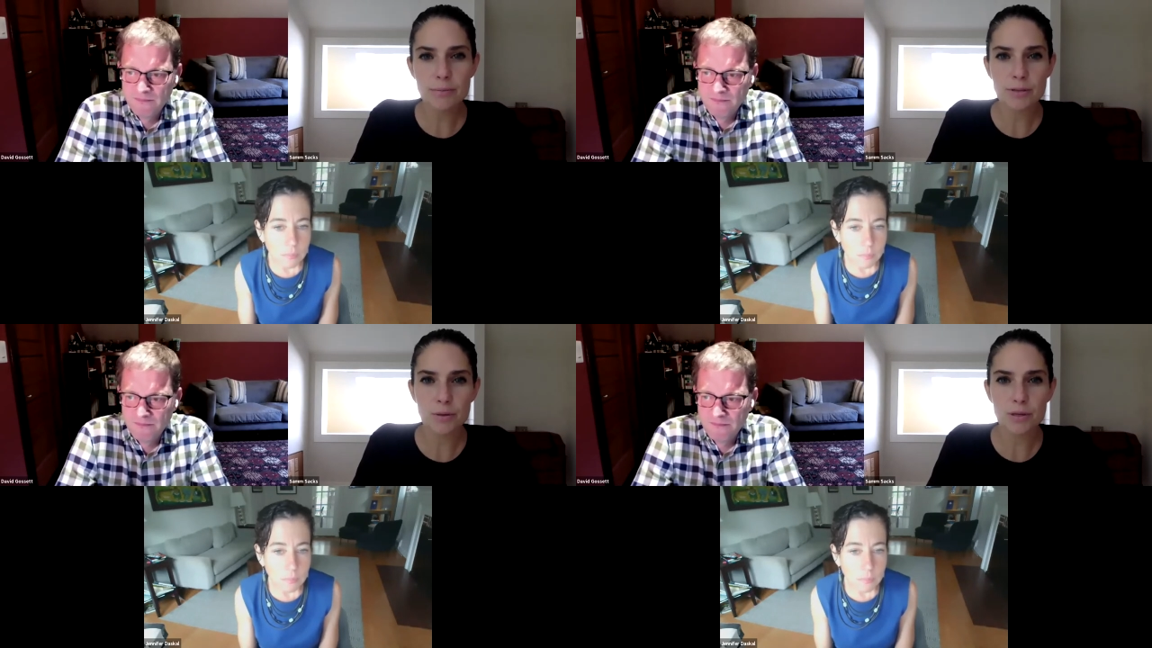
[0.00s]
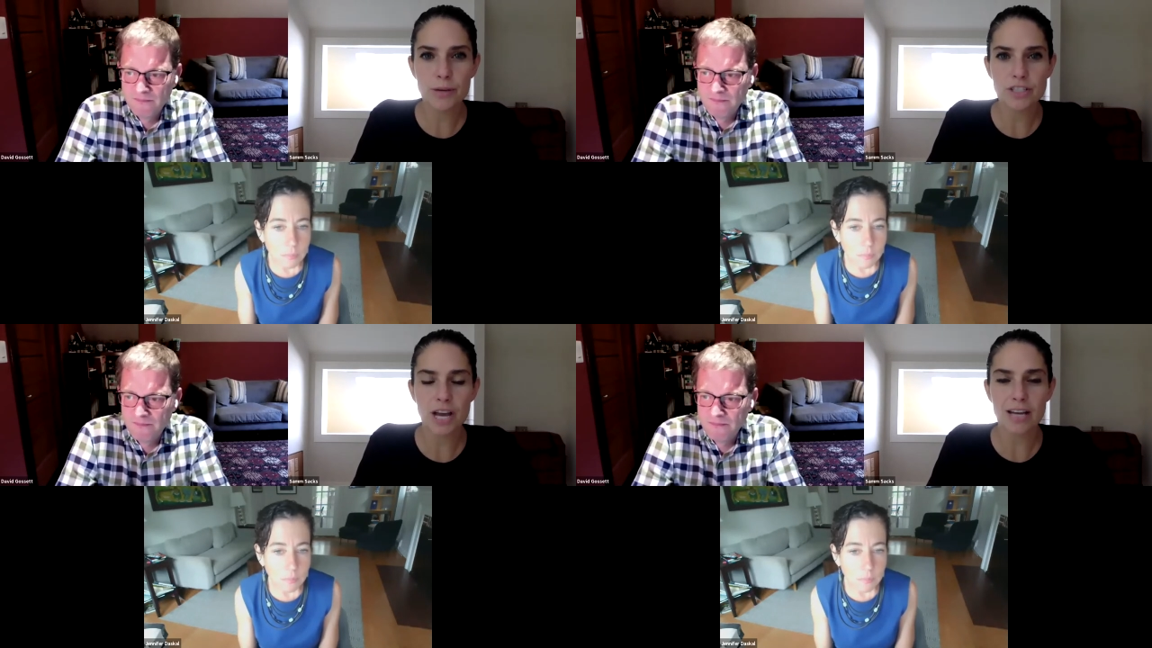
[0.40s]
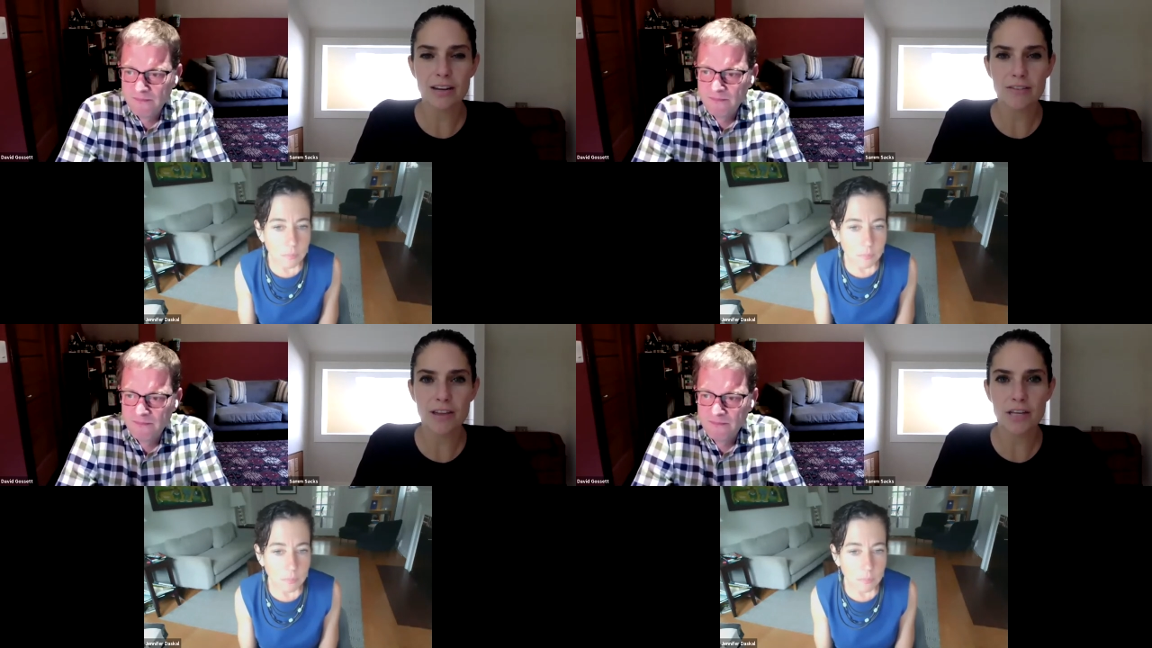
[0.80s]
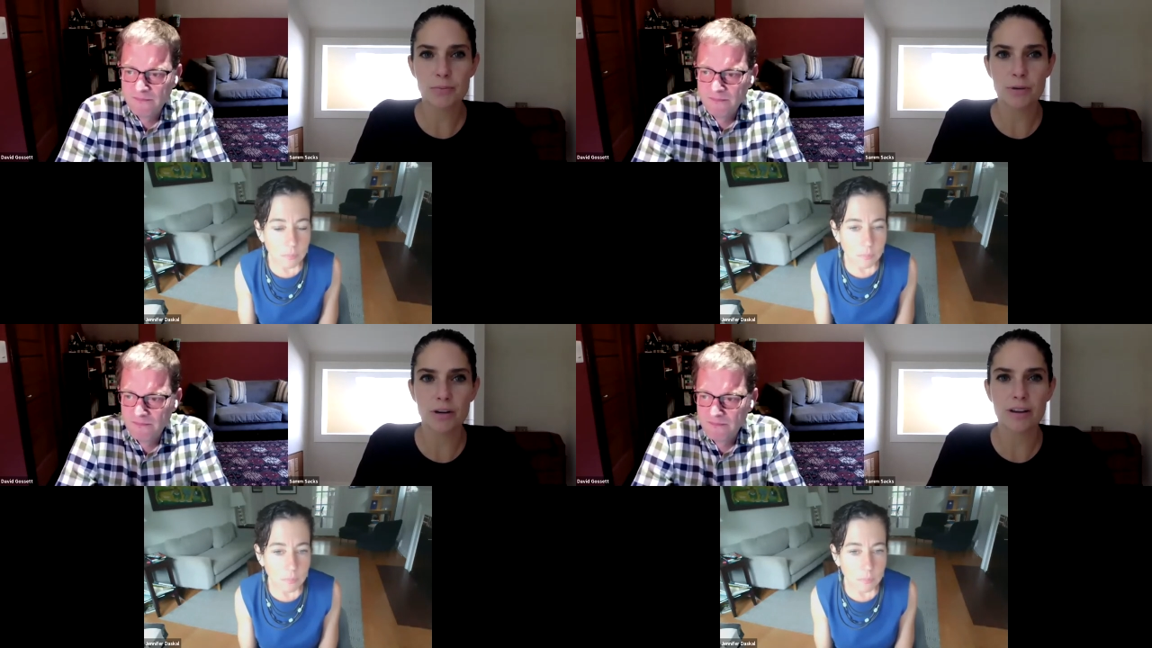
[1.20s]
Speaker 1: between WeChat and
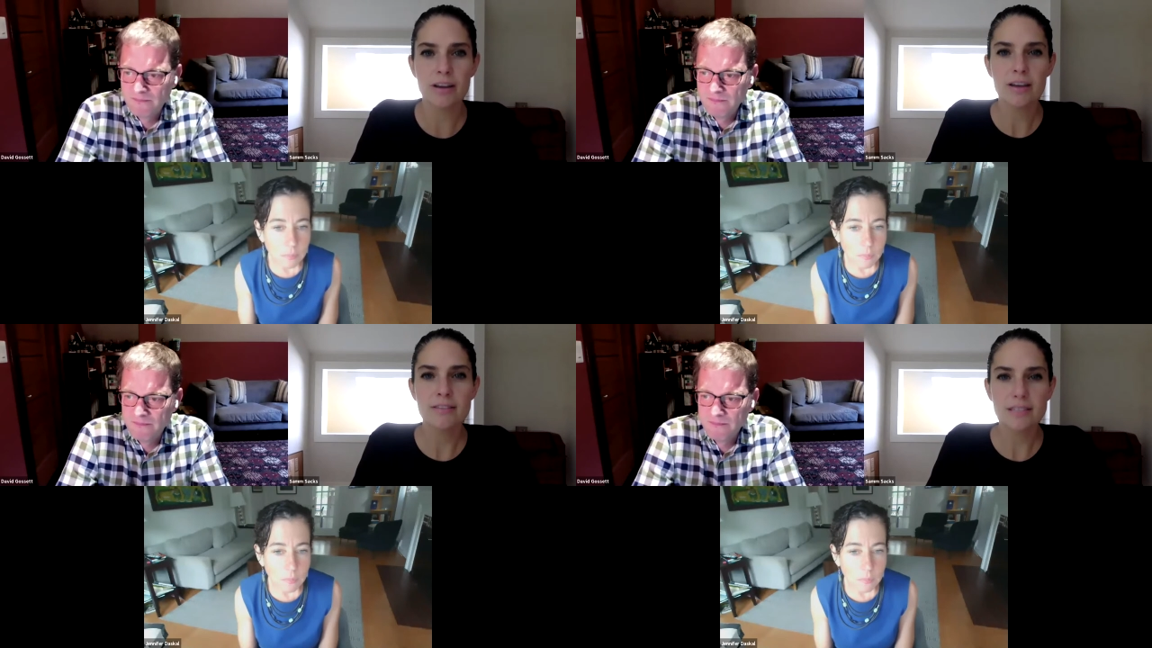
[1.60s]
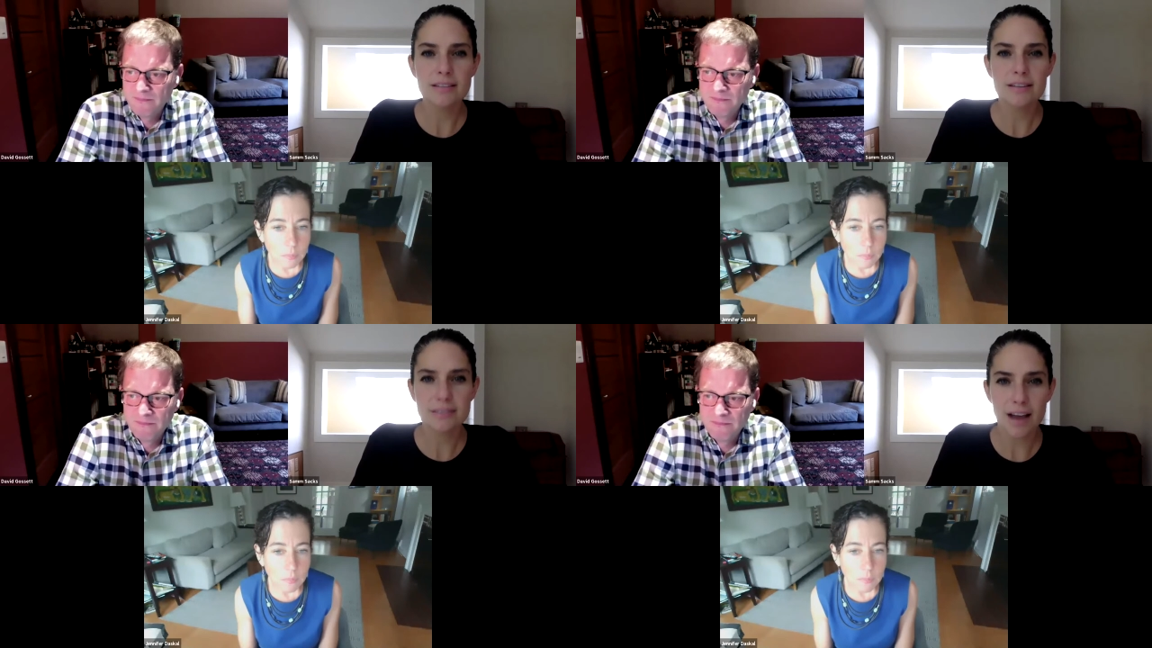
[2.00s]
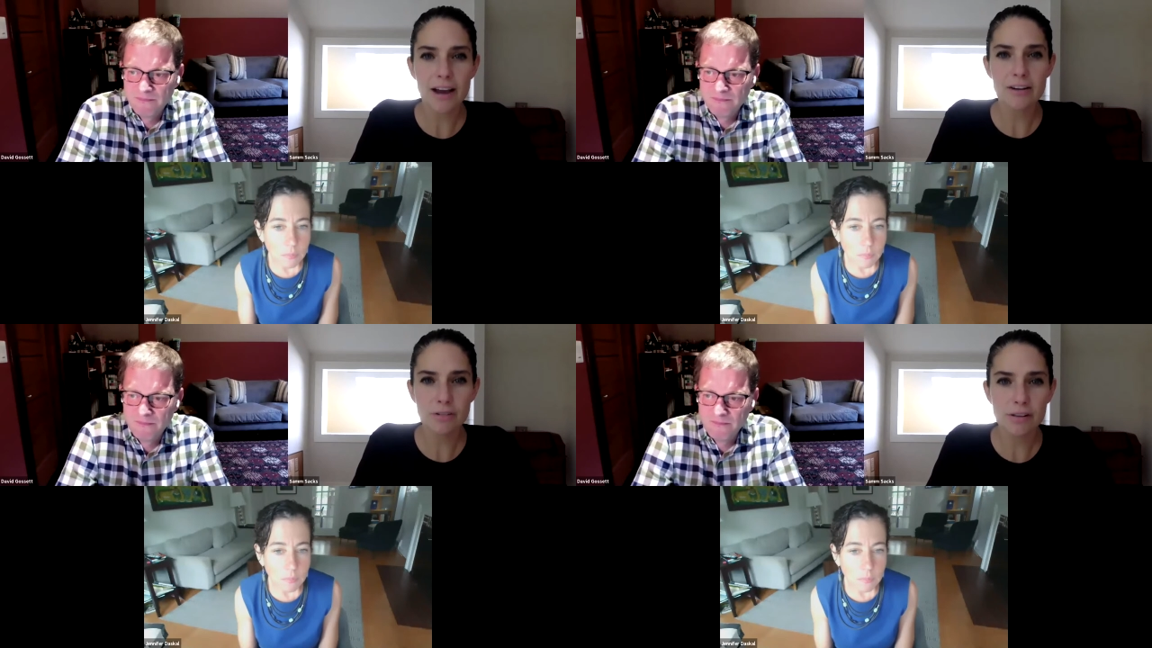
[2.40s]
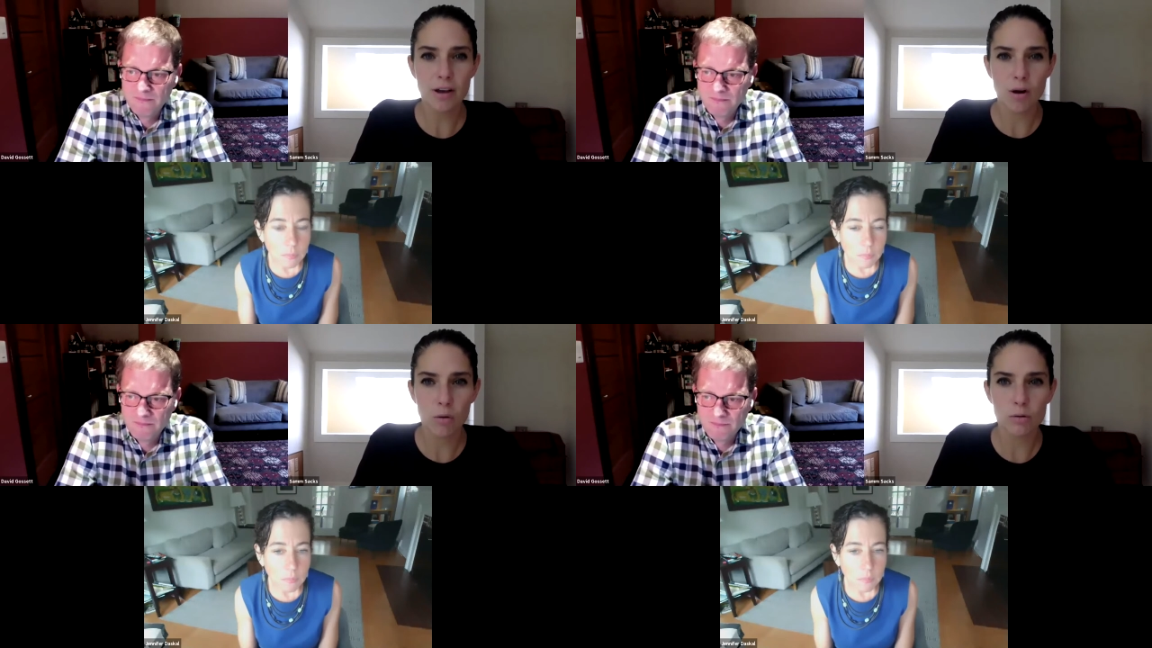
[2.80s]
Facebook doesn't entirely
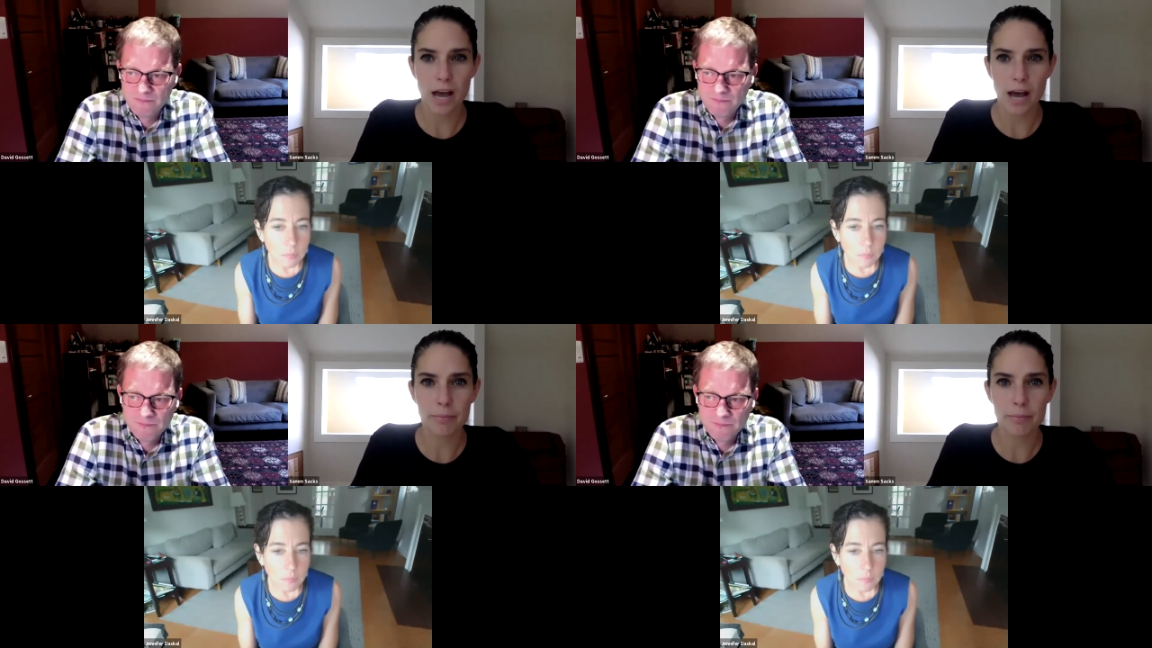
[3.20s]
hold up.